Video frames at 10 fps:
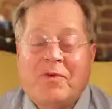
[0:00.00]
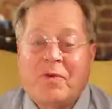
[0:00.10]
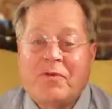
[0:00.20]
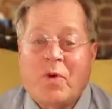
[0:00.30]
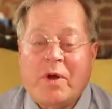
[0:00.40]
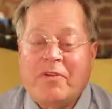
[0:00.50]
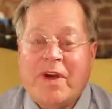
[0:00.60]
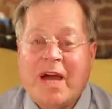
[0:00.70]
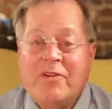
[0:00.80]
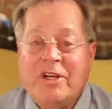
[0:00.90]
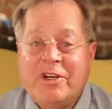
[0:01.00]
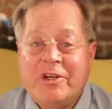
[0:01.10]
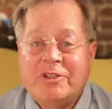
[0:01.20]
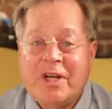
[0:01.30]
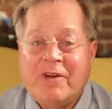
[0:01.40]
For 45
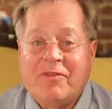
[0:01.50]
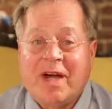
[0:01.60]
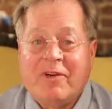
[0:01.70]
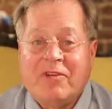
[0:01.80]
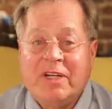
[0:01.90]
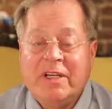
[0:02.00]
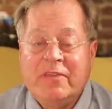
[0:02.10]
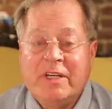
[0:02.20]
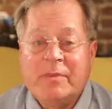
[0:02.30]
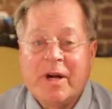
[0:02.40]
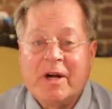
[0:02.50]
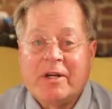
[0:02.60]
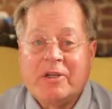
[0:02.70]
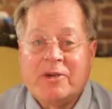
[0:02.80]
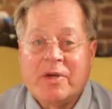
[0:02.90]
years, I've lived the American